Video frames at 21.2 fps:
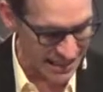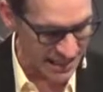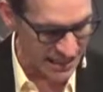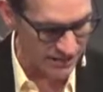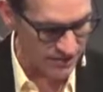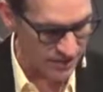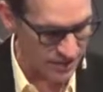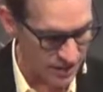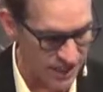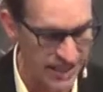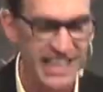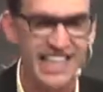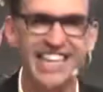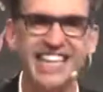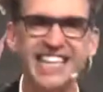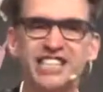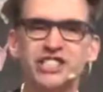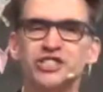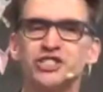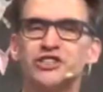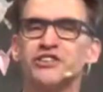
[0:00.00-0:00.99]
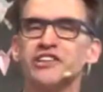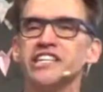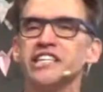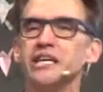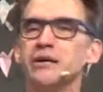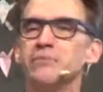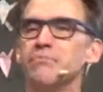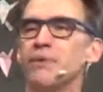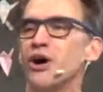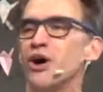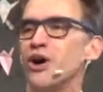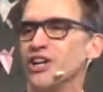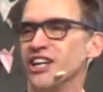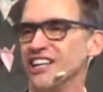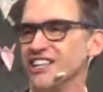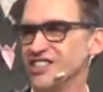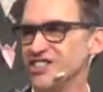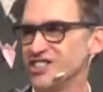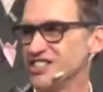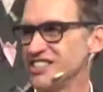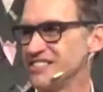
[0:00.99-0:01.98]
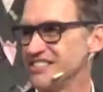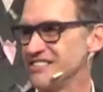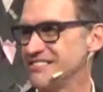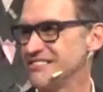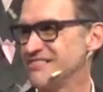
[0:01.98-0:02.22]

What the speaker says: evil and injury upon us.